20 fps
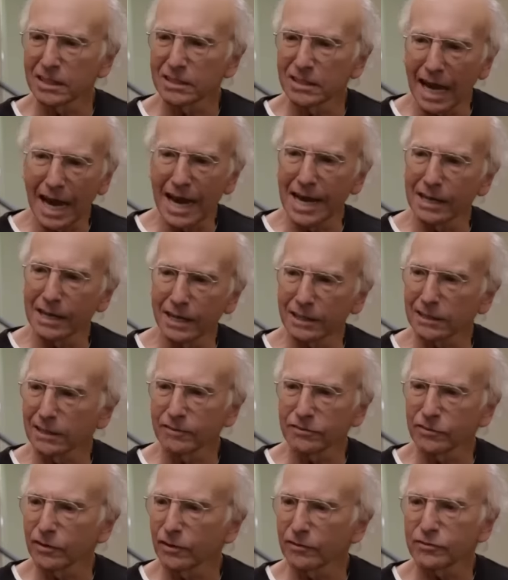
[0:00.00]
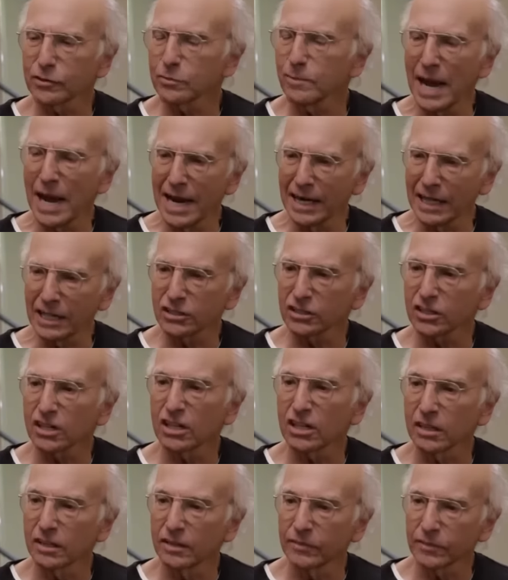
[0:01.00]
It's a dialect of
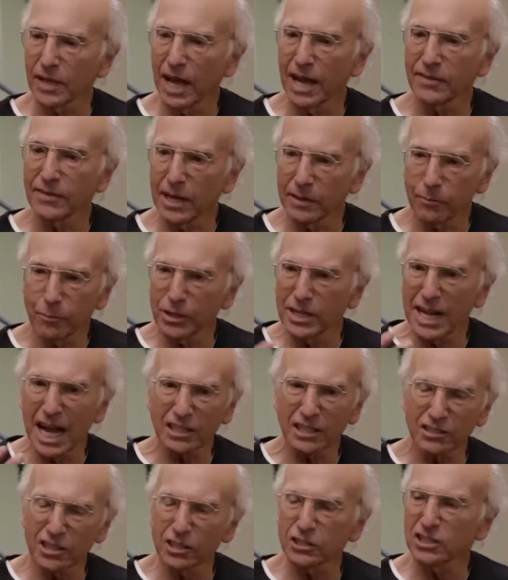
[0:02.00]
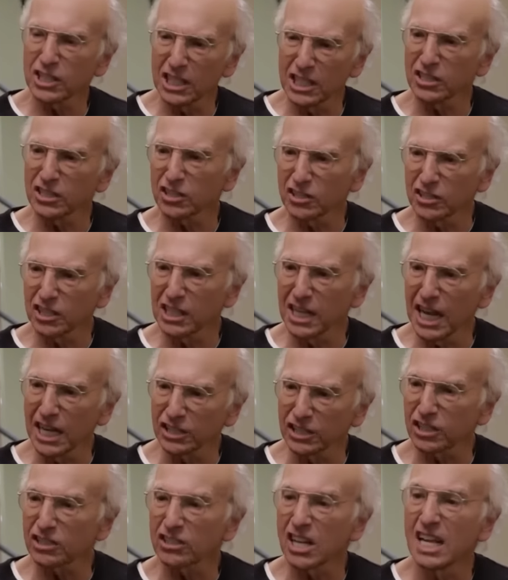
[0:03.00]
Spanish. And they pronounce their Z's as
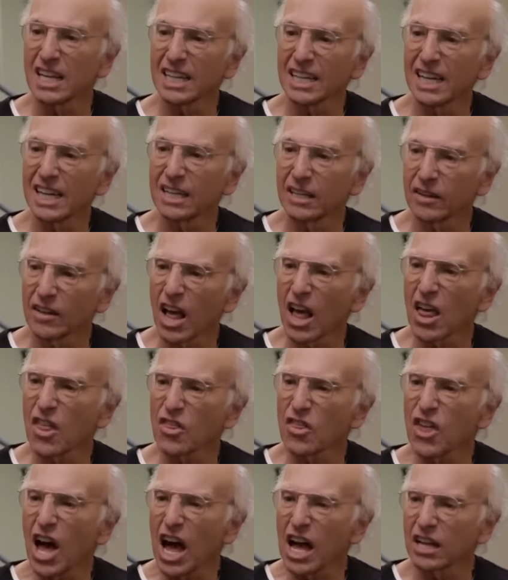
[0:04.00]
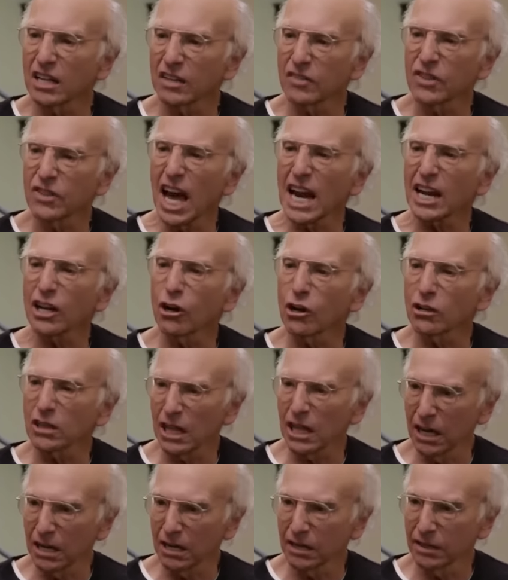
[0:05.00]
T-H's. Zaragoza.